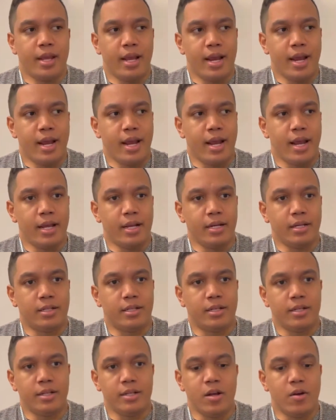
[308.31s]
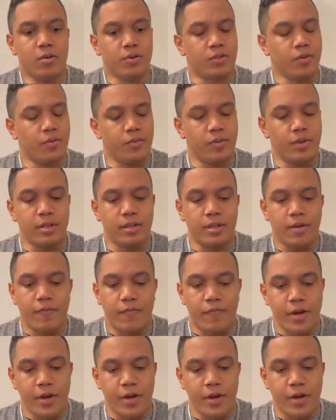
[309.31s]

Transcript: And, you know, so the